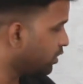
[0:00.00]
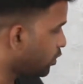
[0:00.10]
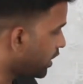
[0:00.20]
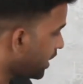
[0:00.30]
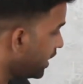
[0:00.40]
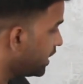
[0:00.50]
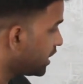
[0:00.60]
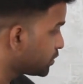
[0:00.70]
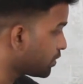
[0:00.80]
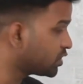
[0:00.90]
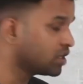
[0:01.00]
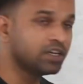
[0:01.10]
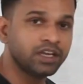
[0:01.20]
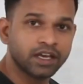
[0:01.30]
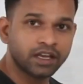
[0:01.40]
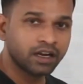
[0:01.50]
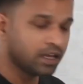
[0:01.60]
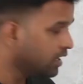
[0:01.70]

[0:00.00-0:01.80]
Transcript: quadratic expression here.